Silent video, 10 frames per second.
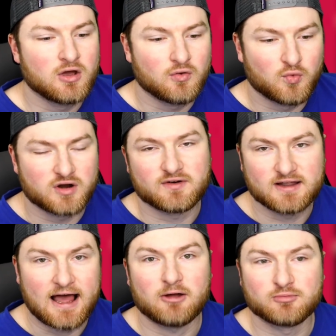would have
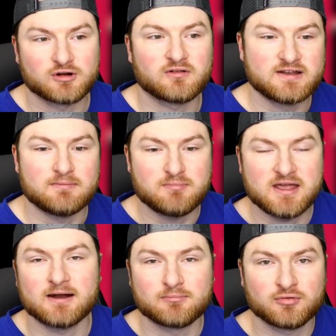allowed Brooklyn to be
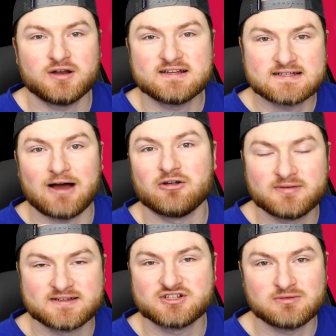in a pretty solid
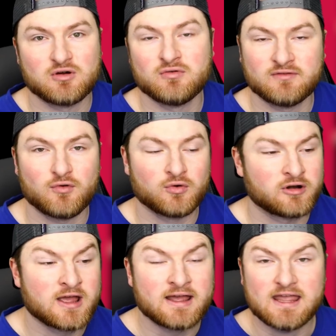position moving
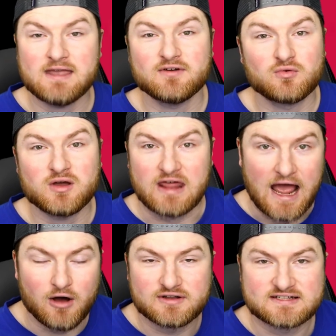forward, even
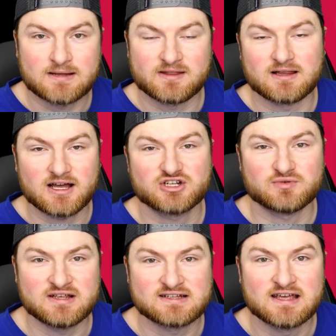without some of the
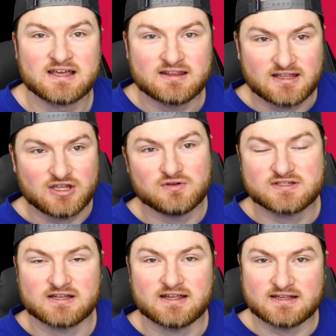luxuries that
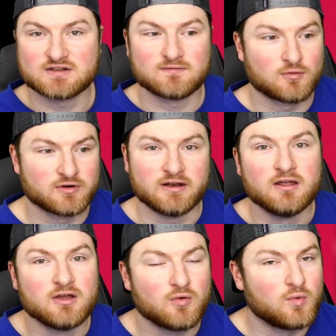Houston is afforded
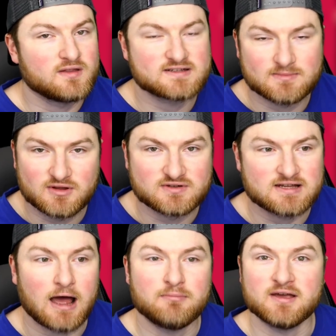with some of those
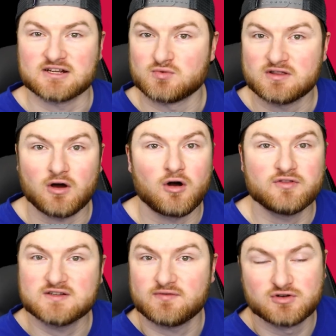top picks, with all
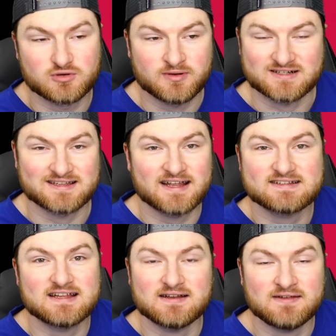these future picks. The Nets
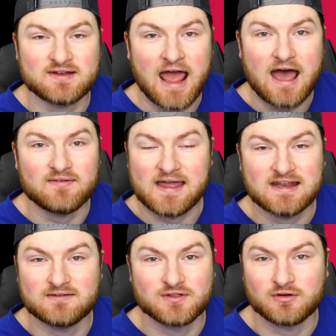didn't even have
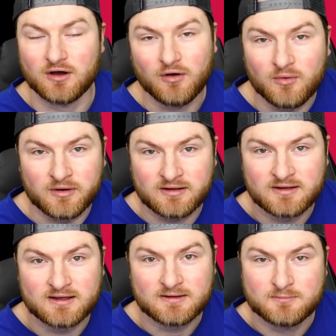any of their own
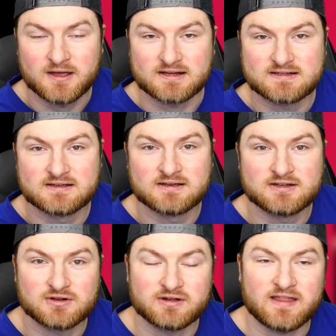picks
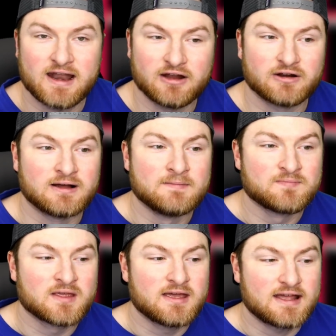during that era.
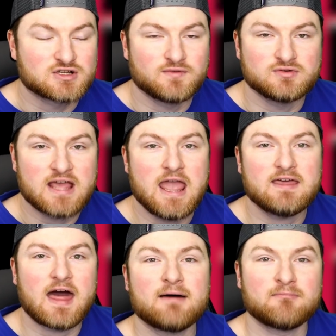And so if you
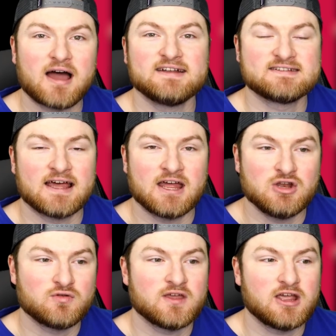take mindset and
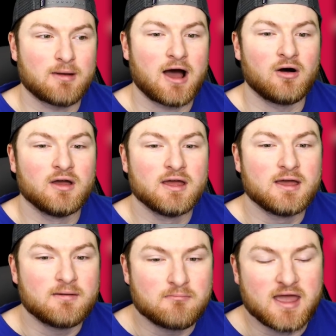you think about
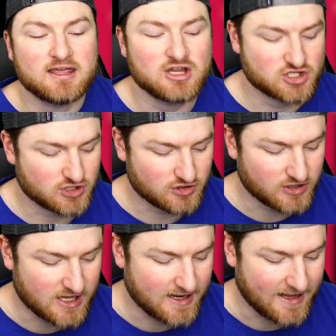making sure you're
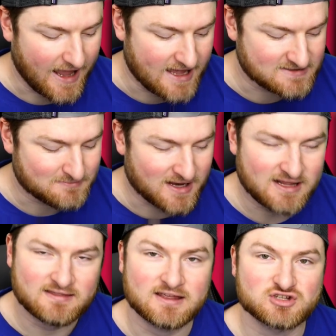getting as
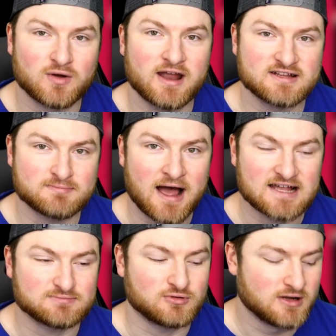many things right as
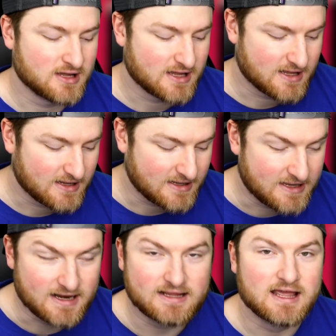possible,
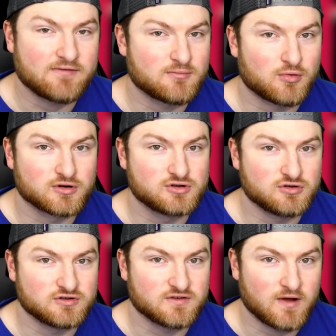getting Kevin Porter
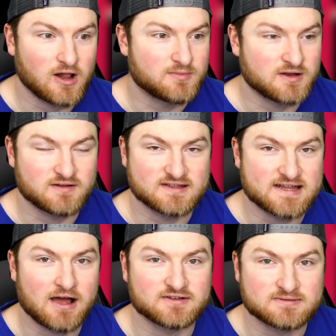Jr. developed into the
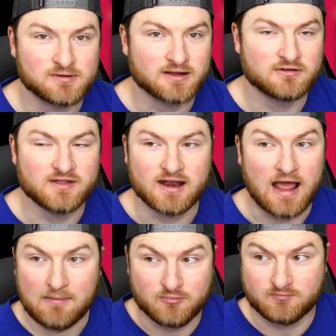talented player that
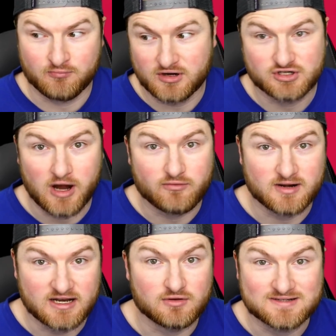I'm pretty sure
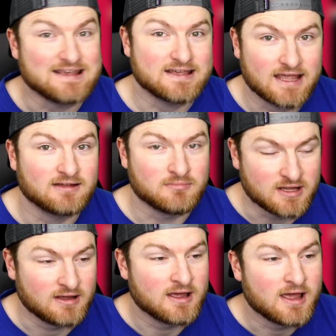everybody knows he can
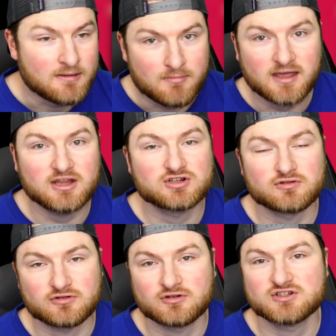be, making sure
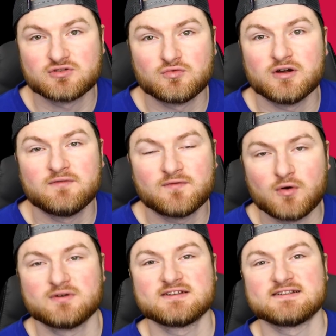that Christian Wood
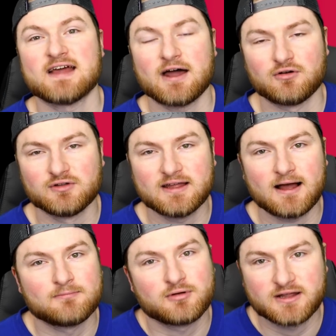focuses not only
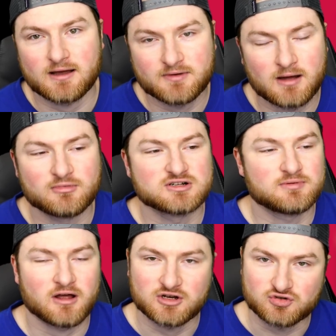on putting up numbers,
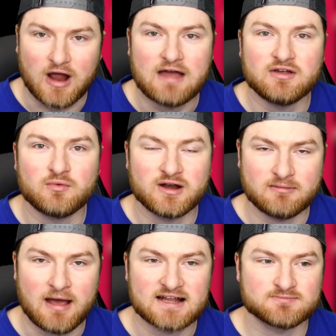but on driving
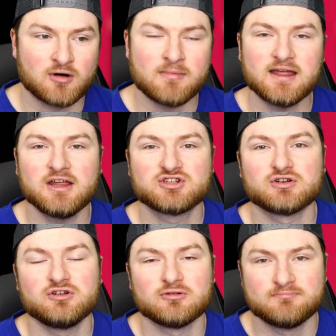winning basketball, making
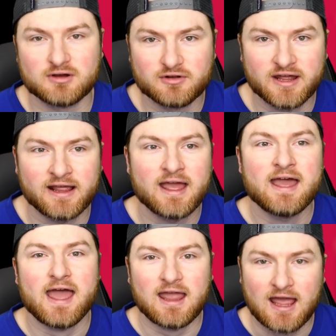sure you're building
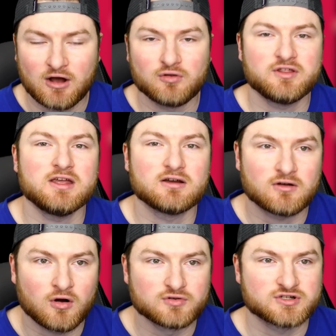a healthy
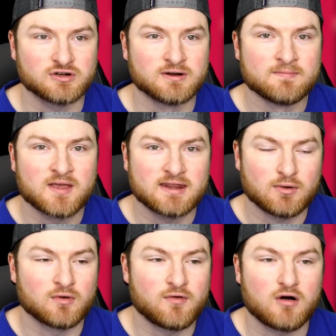culture that
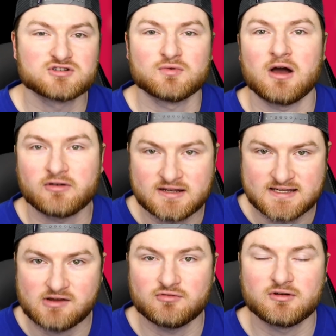revolves around
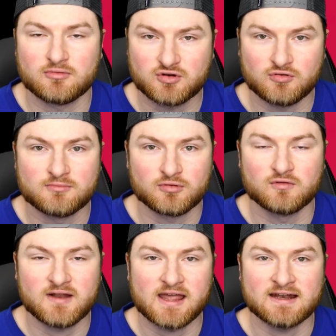continuing to
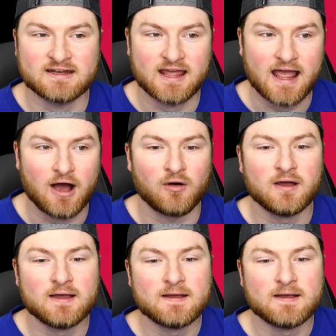improve day in and day out.